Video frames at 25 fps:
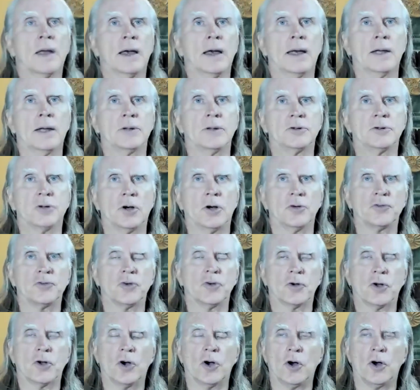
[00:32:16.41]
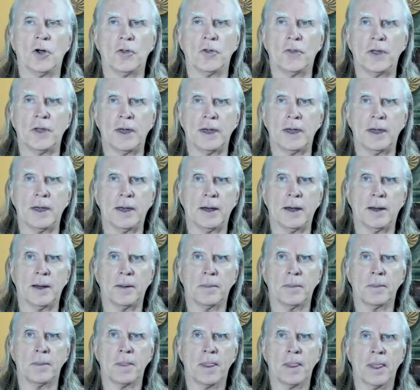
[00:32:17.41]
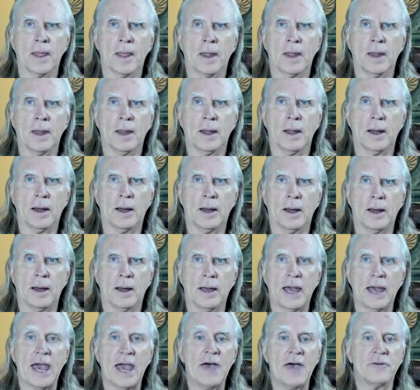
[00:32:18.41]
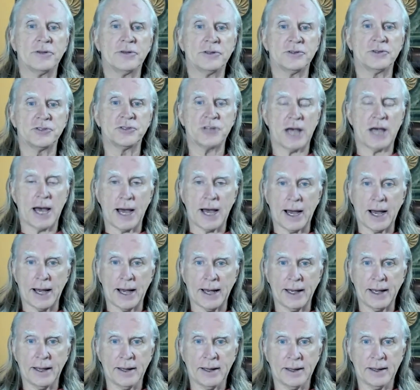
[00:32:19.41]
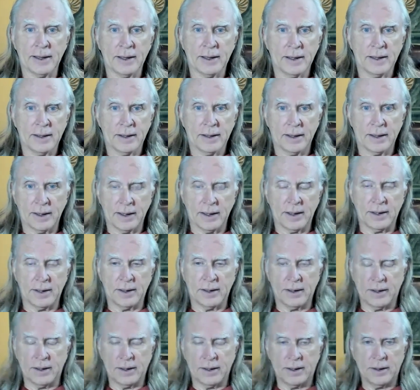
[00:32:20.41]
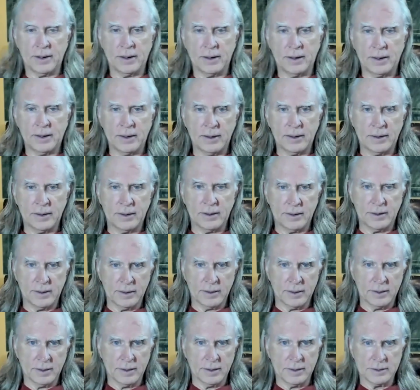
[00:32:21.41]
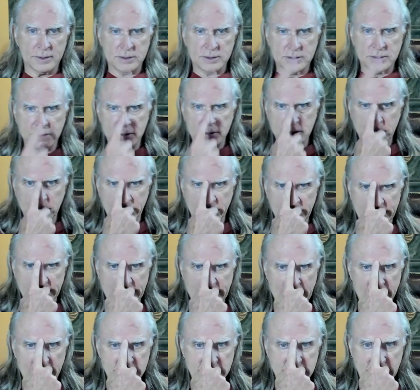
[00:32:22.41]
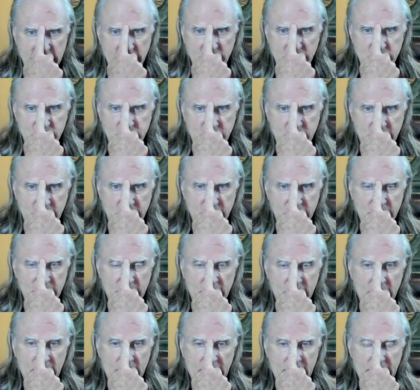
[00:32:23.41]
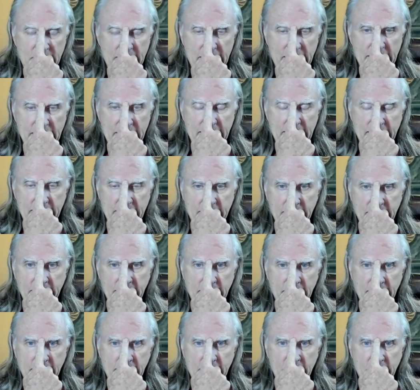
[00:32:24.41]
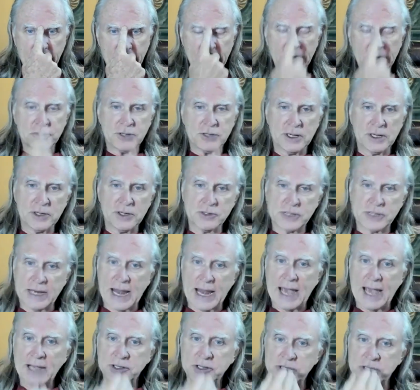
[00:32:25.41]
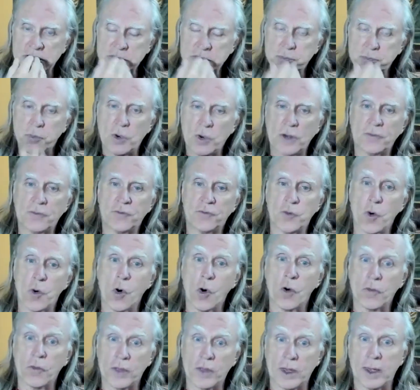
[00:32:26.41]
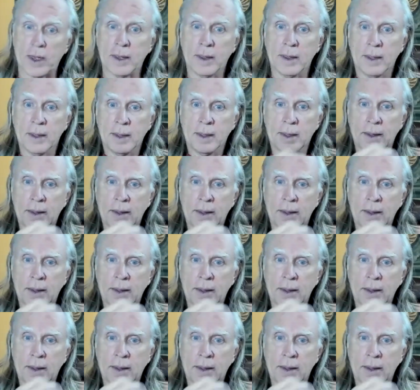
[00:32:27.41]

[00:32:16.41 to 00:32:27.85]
it's also called the uh, uh, Heaven's Eye and, in and uh, some of the Taoist literature. And this is an access point for the